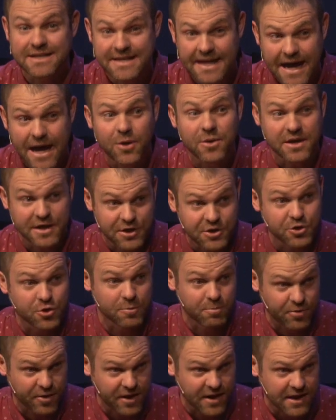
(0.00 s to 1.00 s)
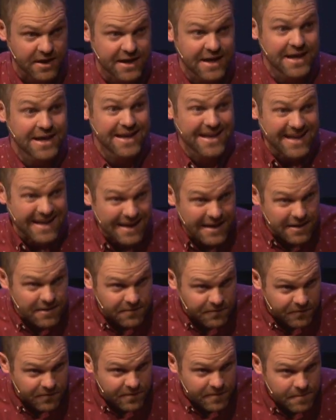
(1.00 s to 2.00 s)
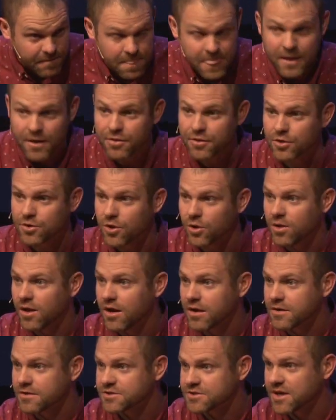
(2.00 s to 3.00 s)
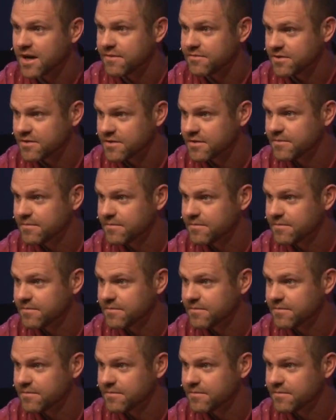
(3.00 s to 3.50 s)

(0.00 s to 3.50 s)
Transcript: down in your brain if they're no longer traveled.